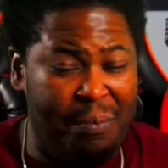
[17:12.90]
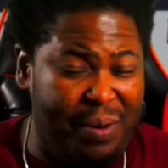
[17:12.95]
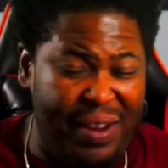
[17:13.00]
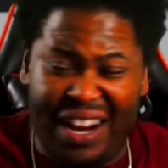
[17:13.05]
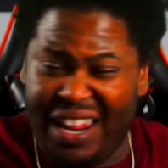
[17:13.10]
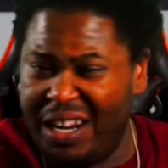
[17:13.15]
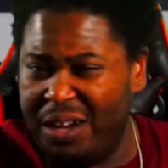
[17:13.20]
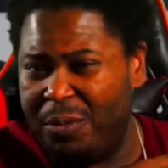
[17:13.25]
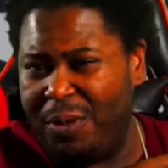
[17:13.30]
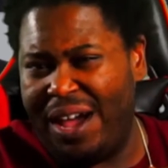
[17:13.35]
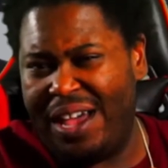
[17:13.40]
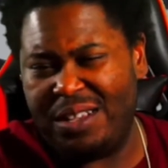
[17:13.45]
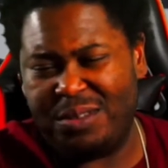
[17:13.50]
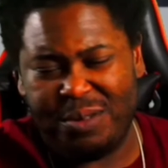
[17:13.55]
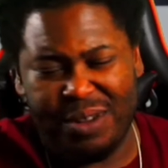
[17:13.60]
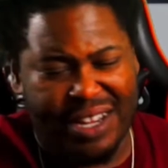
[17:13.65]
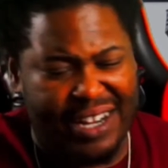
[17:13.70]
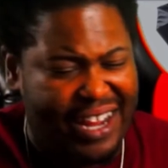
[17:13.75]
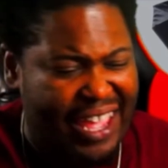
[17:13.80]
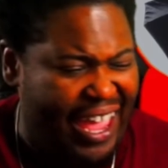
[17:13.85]
But anyways,
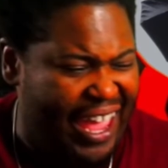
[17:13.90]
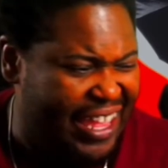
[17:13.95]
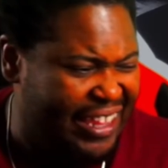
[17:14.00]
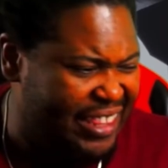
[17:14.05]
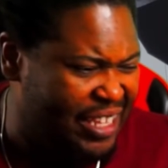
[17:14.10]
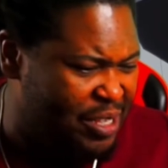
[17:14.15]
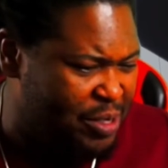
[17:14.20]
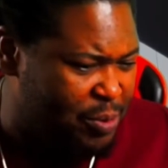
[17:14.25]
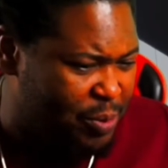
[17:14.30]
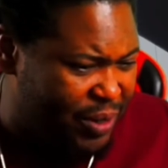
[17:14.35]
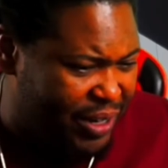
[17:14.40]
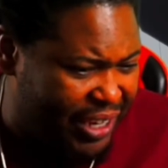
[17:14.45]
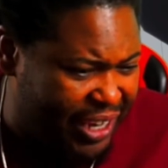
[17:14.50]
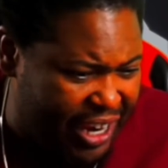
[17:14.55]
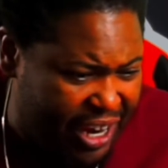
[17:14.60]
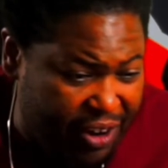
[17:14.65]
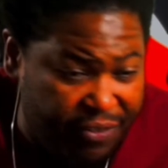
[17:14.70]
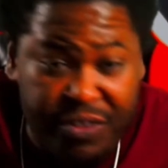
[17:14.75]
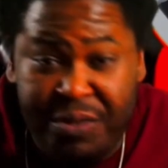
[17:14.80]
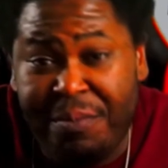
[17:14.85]
we're going to end this one
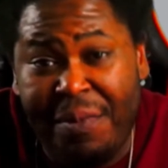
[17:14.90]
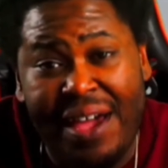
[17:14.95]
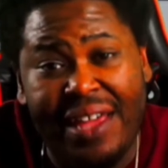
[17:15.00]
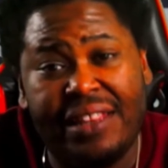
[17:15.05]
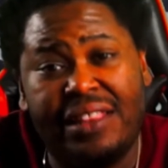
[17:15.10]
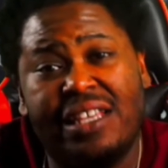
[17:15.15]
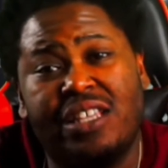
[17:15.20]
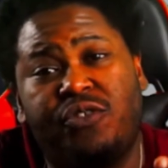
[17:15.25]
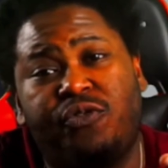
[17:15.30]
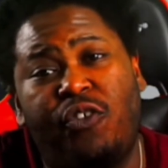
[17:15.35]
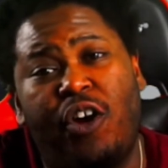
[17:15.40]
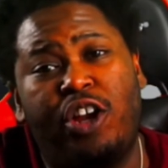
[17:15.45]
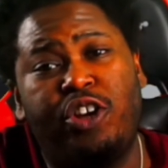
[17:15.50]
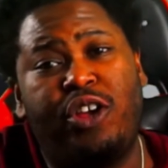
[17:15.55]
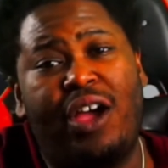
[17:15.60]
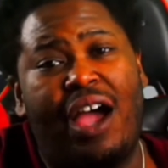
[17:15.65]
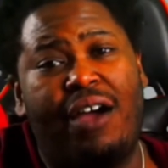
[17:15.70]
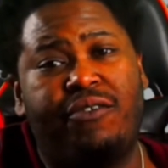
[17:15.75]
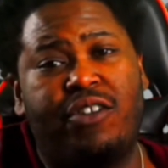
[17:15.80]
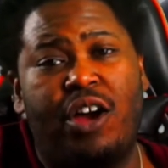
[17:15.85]
here. If you made this far and
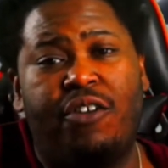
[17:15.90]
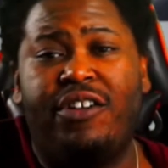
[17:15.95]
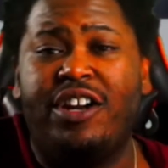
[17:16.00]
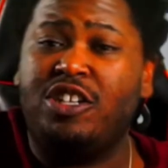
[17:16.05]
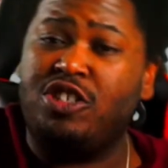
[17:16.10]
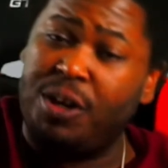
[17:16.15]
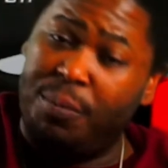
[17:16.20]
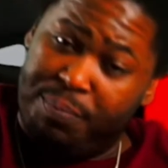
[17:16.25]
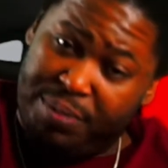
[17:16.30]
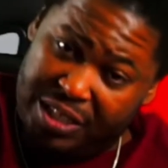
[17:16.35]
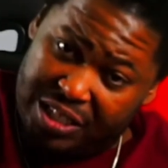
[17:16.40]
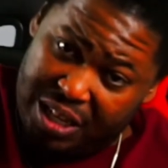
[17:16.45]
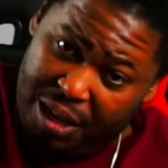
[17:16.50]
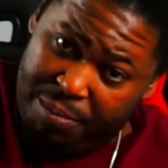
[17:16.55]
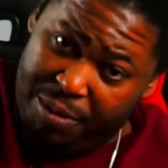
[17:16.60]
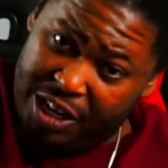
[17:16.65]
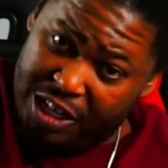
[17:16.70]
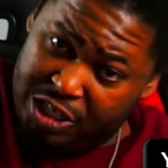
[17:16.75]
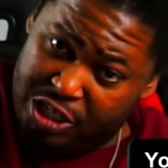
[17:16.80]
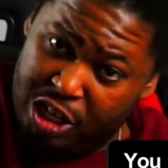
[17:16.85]
you haven't already, drop a
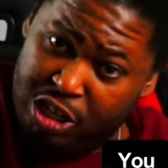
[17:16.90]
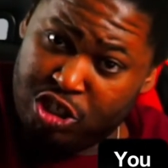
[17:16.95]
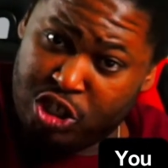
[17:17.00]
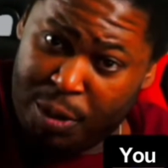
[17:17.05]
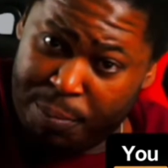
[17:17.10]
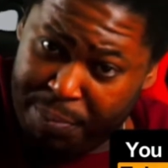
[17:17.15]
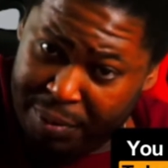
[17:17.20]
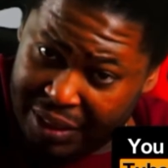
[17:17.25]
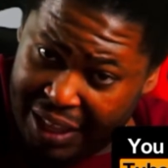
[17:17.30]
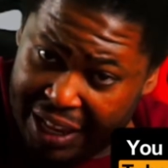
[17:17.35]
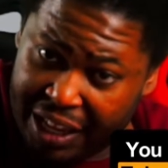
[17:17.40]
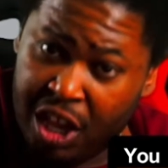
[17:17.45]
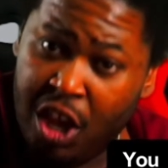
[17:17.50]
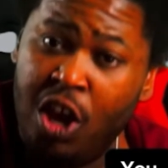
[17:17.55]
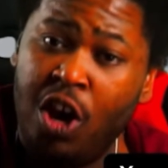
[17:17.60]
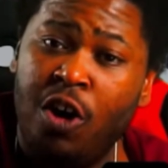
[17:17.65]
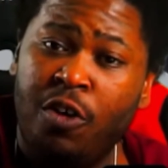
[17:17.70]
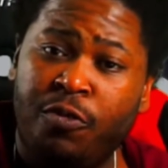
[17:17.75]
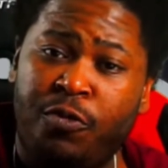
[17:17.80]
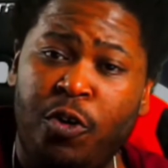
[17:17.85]
sub on the channel, drop a like.
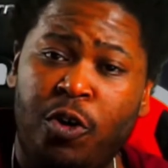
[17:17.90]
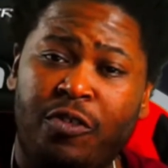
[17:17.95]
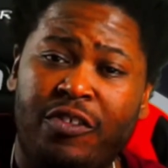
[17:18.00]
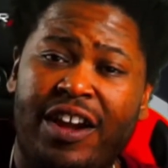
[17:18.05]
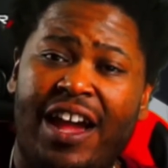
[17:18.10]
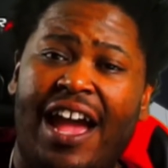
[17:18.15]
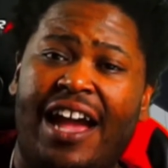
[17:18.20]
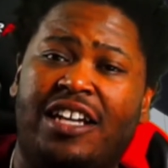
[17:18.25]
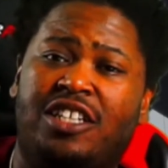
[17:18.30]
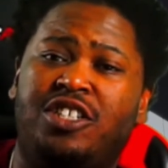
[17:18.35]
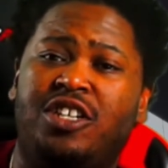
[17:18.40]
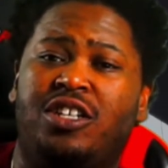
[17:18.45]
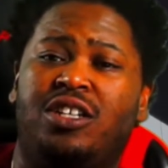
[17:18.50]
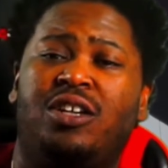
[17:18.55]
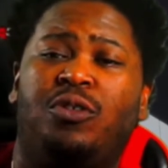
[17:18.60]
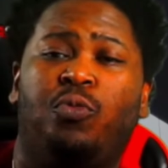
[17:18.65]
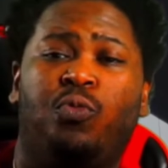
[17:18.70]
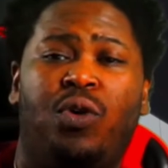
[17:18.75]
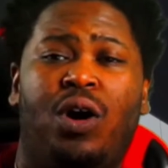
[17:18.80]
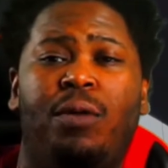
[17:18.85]
Full
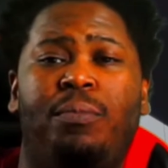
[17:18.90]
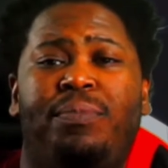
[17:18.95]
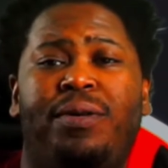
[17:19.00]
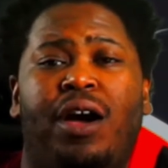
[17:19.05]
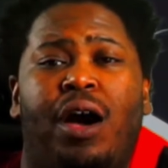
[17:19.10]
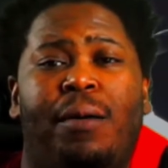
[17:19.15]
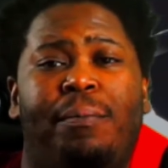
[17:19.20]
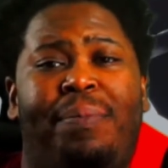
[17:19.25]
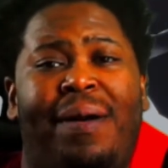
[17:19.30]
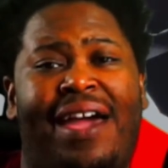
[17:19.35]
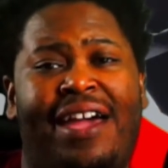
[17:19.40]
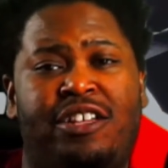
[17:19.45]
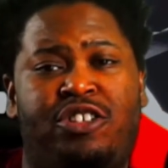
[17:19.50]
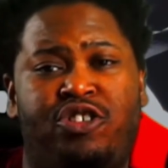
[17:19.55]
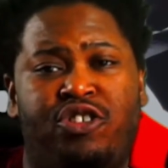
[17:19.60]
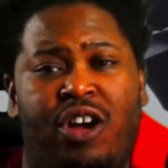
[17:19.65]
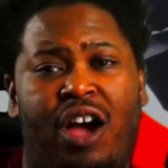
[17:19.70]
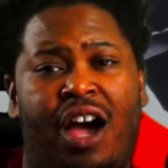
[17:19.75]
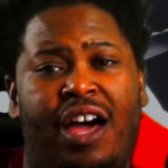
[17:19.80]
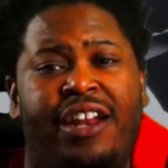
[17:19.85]
reaction will be on
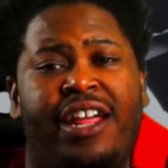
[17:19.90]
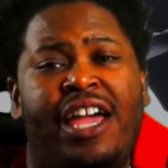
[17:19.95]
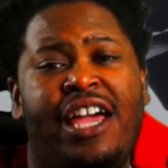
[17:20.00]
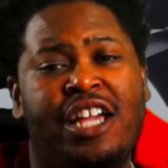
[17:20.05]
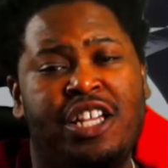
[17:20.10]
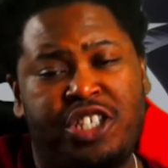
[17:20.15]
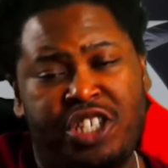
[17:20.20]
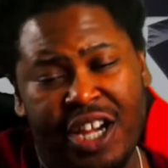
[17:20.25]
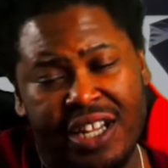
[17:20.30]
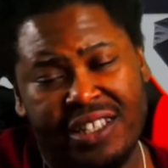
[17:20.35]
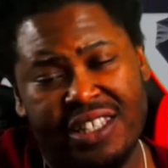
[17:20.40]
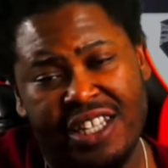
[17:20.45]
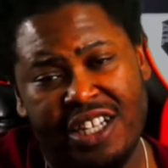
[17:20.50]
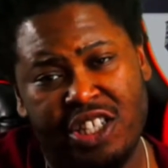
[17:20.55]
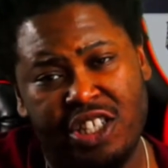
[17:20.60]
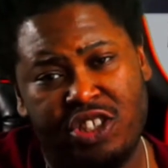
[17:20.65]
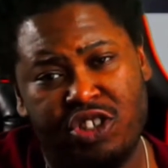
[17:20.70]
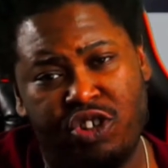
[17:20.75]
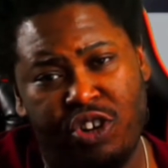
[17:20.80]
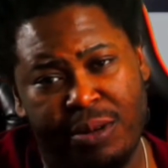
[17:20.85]
Patreon. Check the
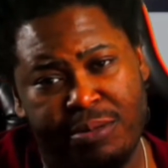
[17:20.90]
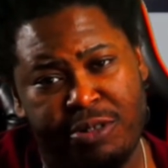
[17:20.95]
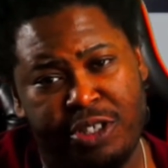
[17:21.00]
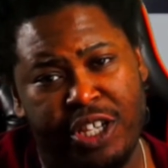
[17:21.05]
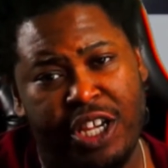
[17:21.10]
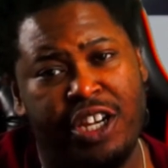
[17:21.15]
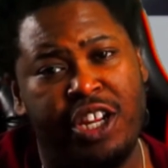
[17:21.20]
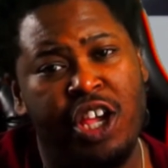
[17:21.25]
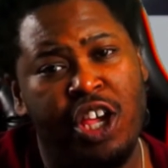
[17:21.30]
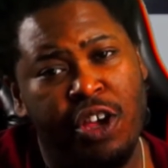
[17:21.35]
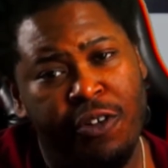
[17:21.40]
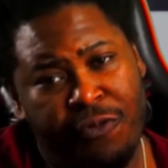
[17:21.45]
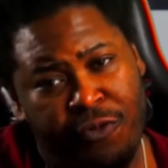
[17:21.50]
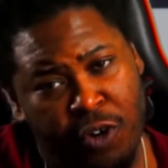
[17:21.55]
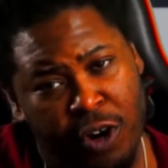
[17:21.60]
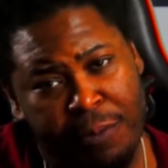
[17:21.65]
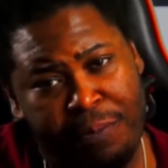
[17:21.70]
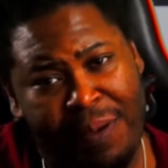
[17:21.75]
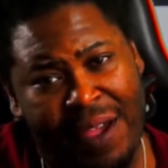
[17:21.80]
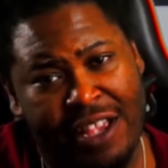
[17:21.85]
description
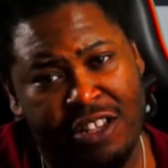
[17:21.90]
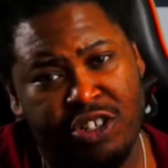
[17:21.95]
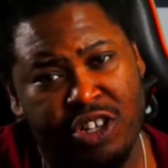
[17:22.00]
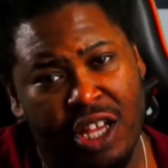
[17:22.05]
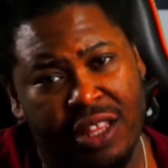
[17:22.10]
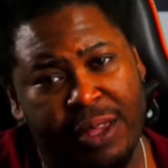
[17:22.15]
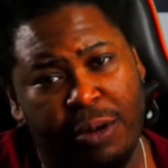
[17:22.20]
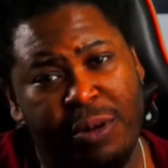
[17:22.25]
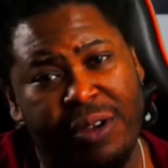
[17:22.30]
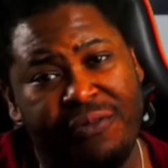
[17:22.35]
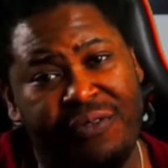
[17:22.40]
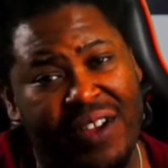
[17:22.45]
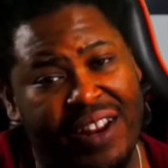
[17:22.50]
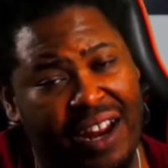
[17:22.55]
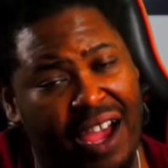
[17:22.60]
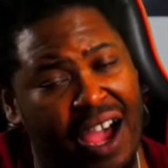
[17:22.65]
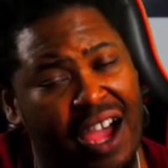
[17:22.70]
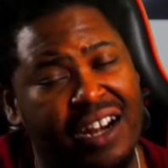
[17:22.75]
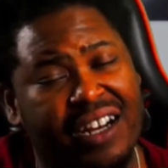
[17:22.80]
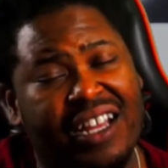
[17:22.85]
for the Patreon link. We
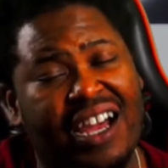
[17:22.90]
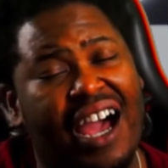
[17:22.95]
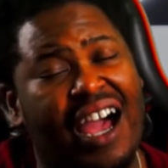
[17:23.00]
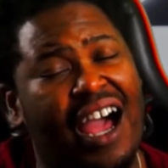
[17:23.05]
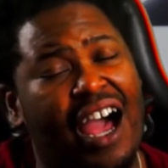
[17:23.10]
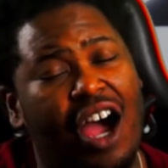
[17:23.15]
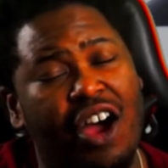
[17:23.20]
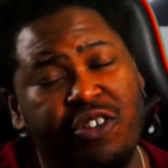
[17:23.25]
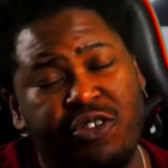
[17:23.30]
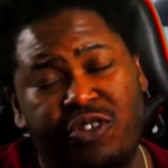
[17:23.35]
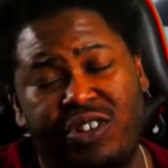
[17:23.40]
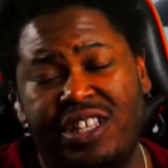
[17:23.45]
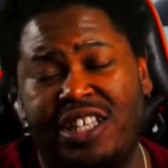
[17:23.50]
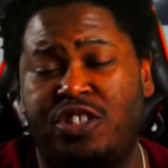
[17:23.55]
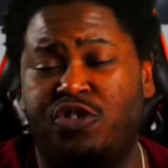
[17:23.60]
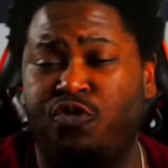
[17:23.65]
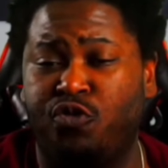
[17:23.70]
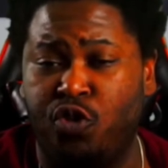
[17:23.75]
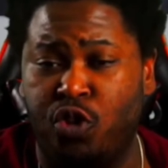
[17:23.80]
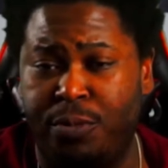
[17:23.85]
find uncut,
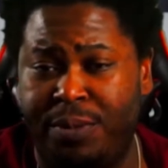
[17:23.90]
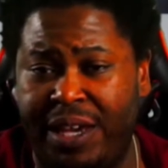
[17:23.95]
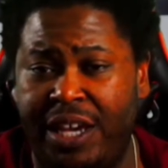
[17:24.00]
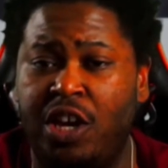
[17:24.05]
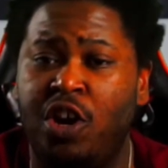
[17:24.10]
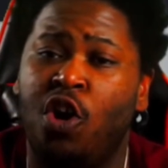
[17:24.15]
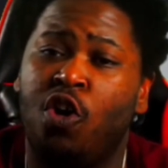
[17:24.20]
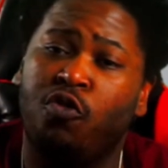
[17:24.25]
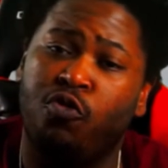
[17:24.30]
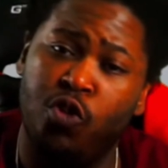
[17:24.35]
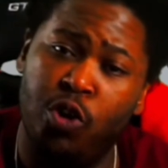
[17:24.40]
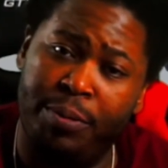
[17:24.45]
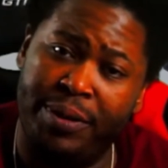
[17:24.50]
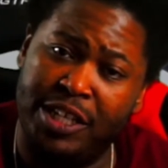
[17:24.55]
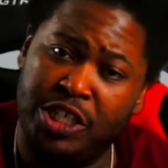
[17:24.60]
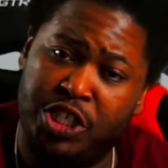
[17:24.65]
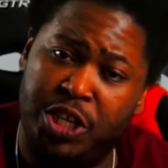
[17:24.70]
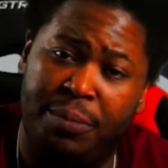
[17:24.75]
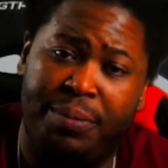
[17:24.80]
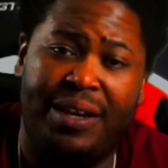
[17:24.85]
unreleased RWBY
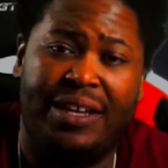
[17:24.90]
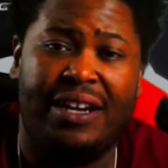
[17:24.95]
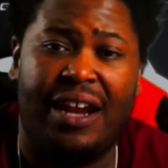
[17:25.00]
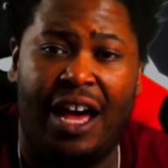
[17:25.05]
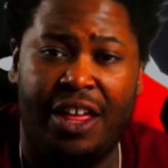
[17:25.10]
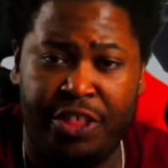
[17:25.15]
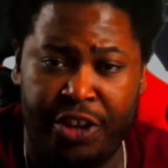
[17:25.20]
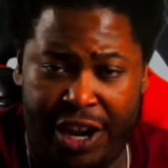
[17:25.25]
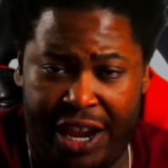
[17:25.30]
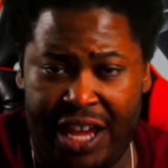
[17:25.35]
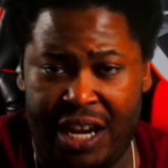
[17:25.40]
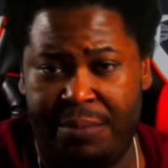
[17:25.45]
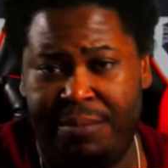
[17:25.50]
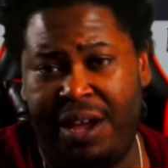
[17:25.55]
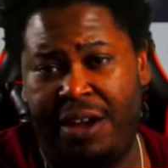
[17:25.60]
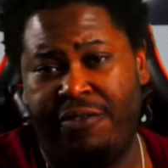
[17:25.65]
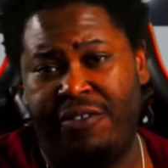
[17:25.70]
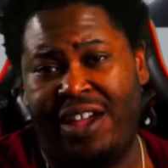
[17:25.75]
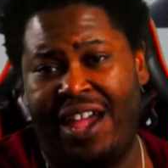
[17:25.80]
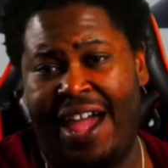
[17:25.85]
CHIBI, and other
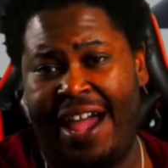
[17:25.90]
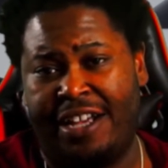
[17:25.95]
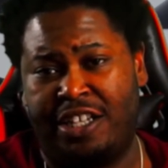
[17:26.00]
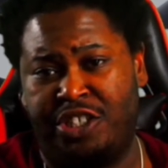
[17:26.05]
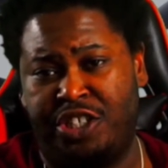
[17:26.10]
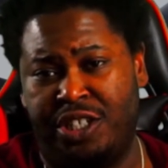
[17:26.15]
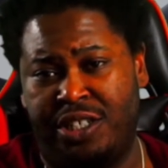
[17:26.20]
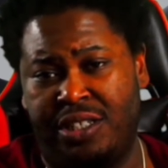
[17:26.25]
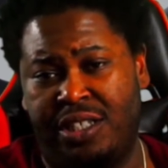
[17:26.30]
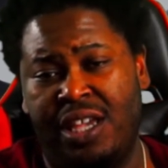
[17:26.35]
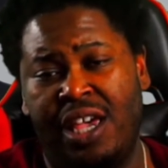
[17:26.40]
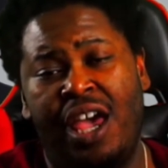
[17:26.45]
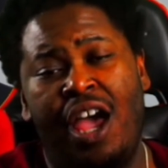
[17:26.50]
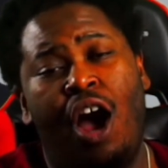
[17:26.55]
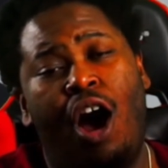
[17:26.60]
anime reactions.